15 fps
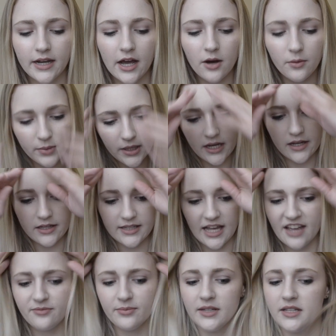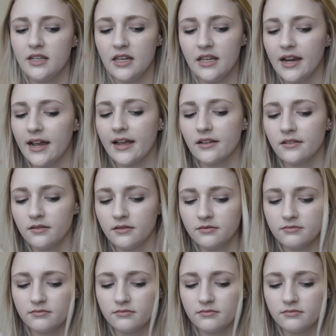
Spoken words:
now because I've been eating